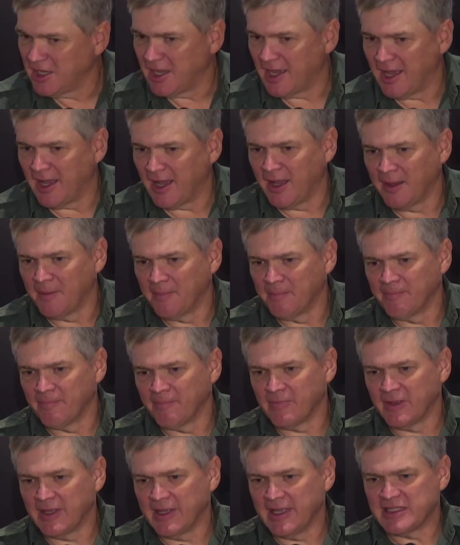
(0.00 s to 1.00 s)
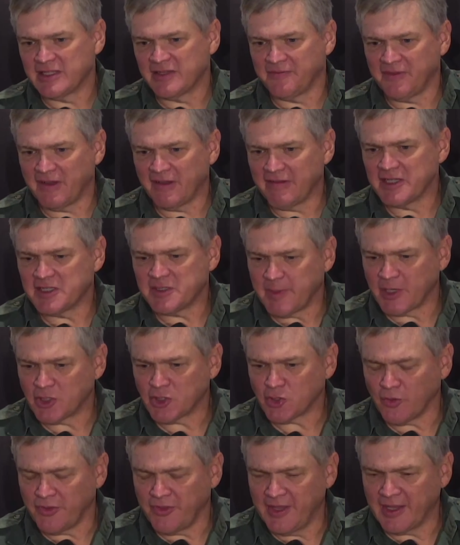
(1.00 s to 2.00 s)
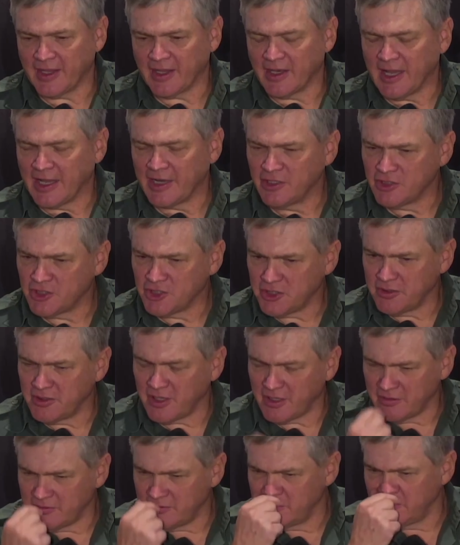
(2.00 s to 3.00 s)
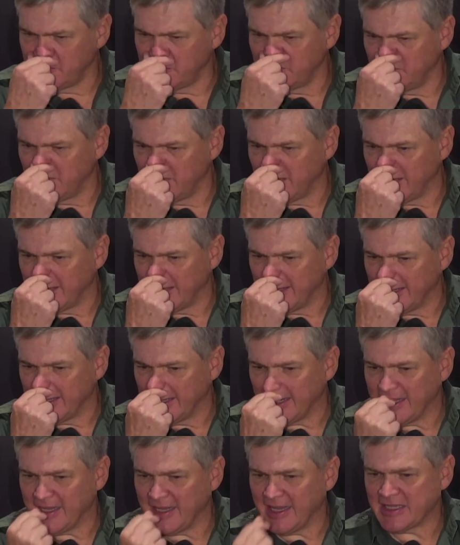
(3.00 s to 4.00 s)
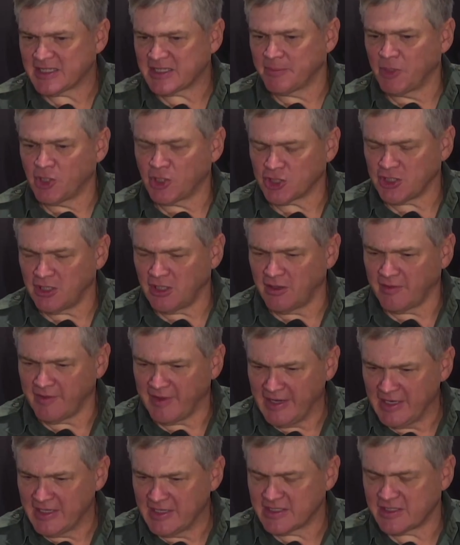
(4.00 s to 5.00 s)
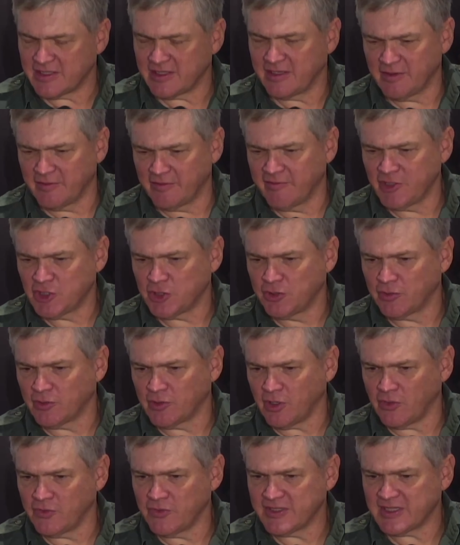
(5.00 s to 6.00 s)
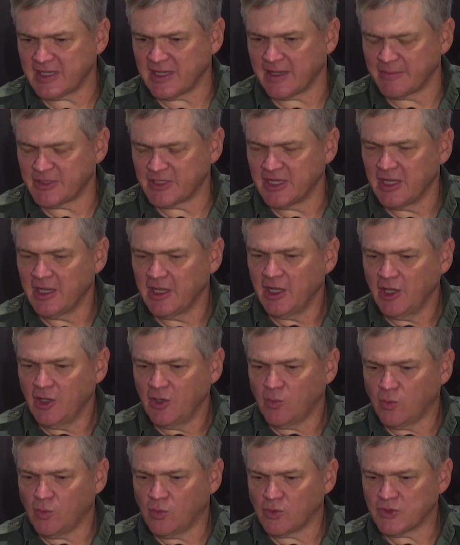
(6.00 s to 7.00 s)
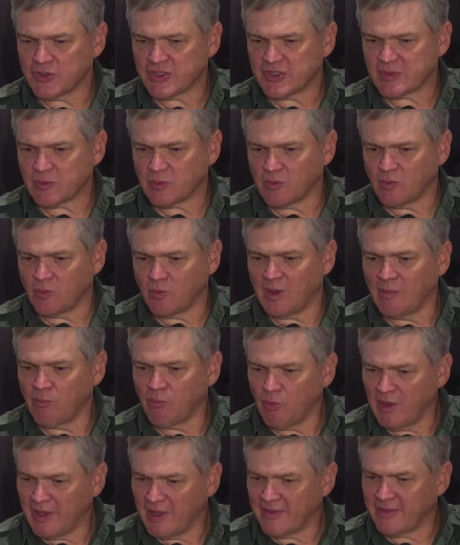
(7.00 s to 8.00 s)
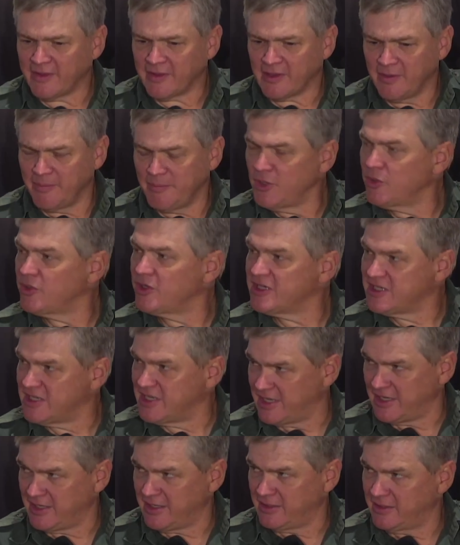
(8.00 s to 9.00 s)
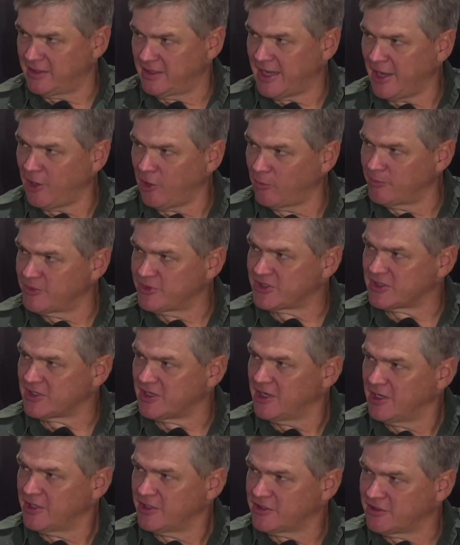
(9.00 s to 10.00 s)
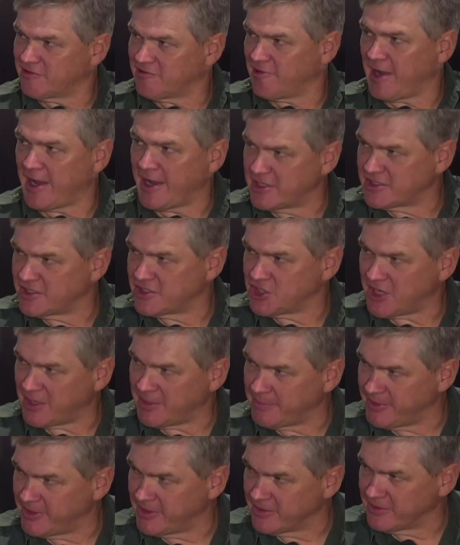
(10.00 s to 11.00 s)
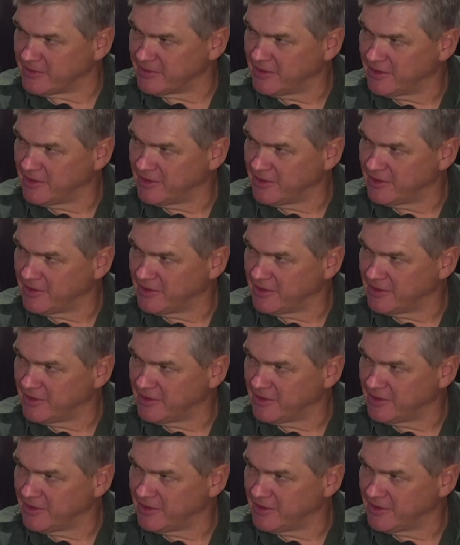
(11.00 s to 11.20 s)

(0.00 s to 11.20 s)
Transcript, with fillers: Um, it's a very special thing, and, and judo uh, as a martial art, in its original concept, was one where the community helps to create a champion.